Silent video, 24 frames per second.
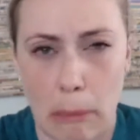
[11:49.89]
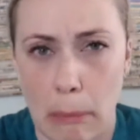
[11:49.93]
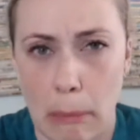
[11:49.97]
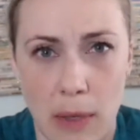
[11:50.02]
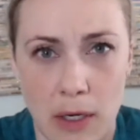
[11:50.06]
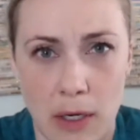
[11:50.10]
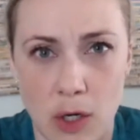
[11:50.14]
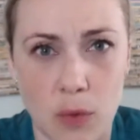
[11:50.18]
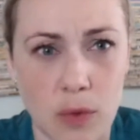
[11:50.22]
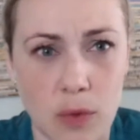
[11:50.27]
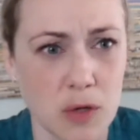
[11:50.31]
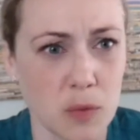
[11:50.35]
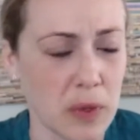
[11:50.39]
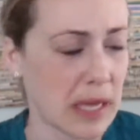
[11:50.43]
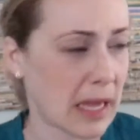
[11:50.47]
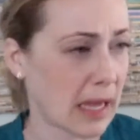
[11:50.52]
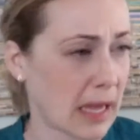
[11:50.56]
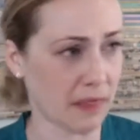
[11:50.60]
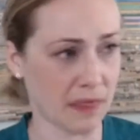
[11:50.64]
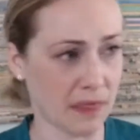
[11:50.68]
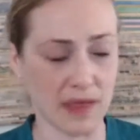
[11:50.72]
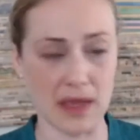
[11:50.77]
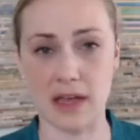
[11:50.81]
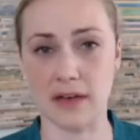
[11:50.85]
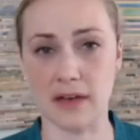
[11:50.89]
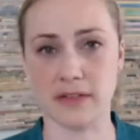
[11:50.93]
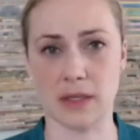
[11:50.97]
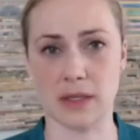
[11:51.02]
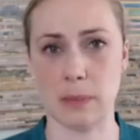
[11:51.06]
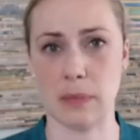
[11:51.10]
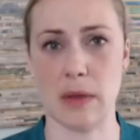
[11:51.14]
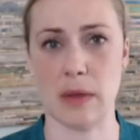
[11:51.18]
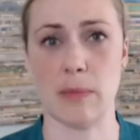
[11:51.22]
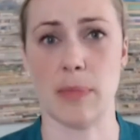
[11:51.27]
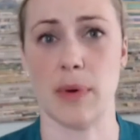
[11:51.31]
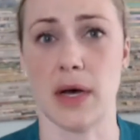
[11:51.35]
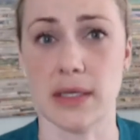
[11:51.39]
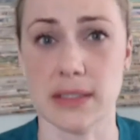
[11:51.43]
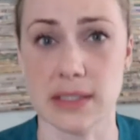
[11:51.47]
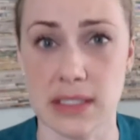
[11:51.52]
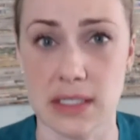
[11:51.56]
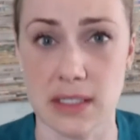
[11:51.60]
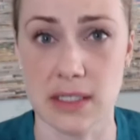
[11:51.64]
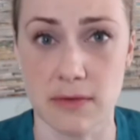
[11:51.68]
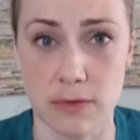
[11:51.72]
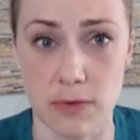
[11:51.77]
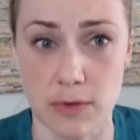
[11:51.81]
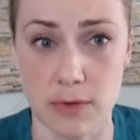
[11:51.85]
No wonder we can't think of something
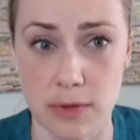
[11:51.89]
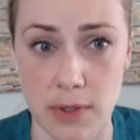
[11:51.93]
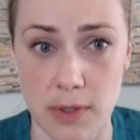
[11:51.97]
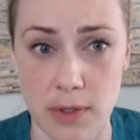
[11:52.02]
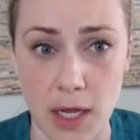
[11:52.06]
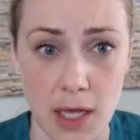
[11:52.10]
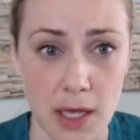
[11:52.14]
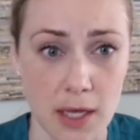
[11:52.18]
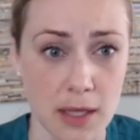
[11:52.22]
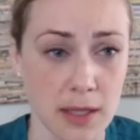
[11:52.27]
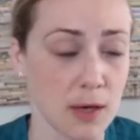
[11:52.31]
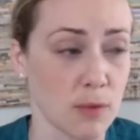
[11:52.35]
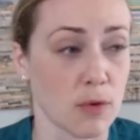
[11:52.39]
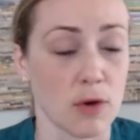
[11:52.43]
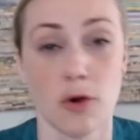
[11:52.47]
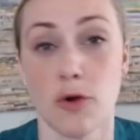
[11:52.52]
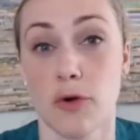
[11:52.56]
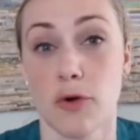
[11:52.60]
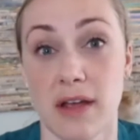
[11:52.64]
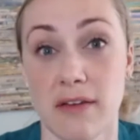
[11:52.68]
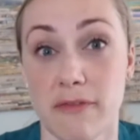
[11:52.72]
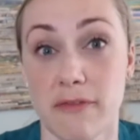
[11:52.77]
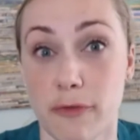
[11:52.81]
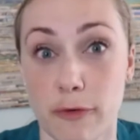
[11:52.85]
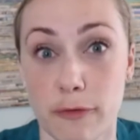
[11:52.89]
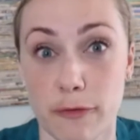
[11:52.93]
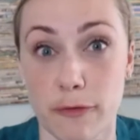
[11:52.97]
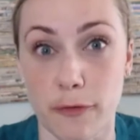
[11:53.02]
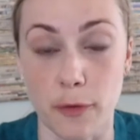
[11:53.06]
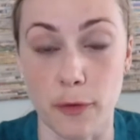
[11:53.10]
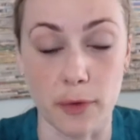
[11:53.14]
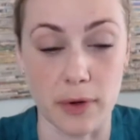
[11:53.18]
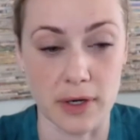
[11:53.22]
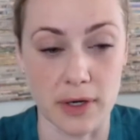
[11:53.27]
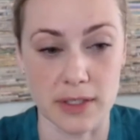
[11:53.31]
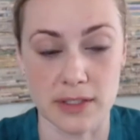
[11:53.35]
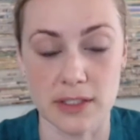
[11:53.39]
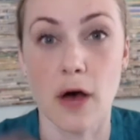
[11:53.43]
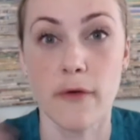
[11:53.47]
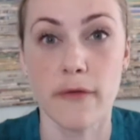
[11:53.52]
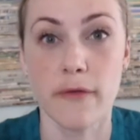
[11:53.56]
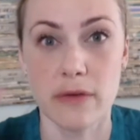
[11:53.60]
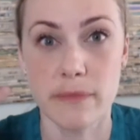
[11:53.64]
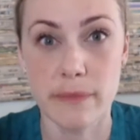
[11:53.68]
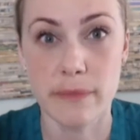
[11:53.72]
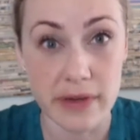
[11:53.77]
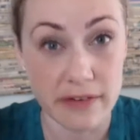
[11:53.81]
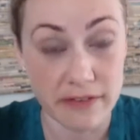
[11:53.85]
positive or that we're grateful for because all
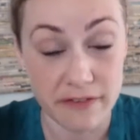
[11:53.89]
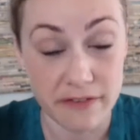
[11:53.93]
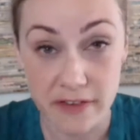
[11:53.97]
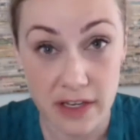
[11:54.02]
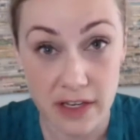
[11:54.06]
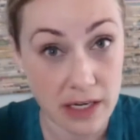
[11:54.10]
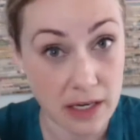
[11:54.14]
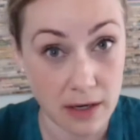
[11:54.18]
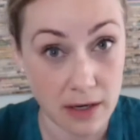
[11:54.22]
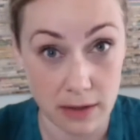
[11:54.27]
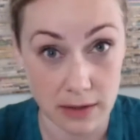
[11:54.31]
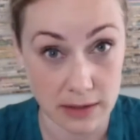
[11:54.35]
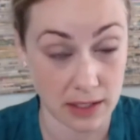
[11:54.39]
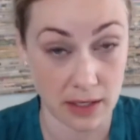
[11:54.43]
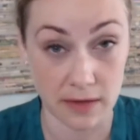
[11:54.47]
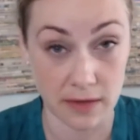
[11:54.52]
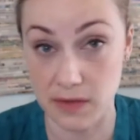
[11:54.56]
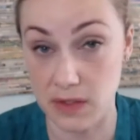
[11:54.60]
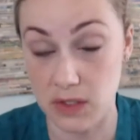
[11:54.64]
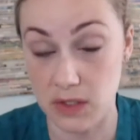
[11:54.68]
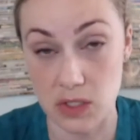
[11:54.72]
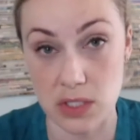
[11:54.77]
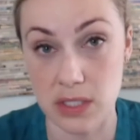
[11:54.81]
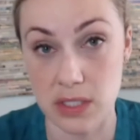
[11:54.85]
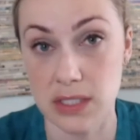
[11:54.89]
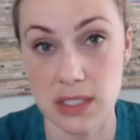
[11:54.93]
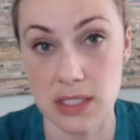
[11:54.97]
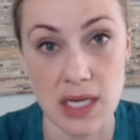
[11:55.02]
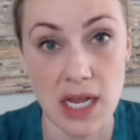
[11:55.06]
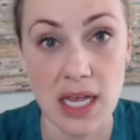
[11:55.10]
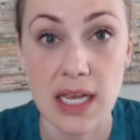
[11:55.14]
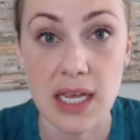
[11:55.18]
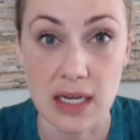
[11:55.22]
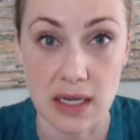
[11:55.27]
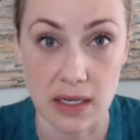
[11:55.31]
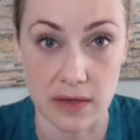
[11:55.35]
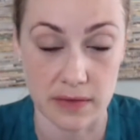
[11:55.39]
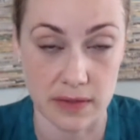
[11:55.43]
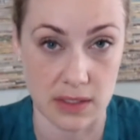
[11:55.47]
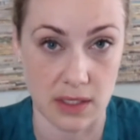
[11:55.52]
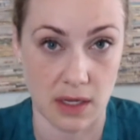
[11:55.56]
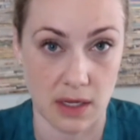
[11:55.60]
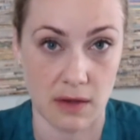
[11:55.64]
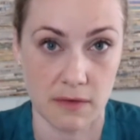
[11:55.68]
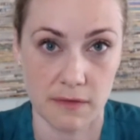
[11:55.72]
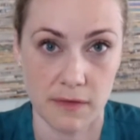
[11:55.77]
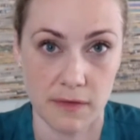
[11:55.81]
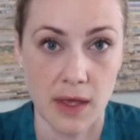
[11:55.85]
we've been feeding ourselves is just negative
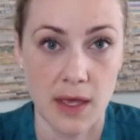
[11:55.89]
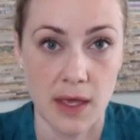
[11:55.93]
stuff.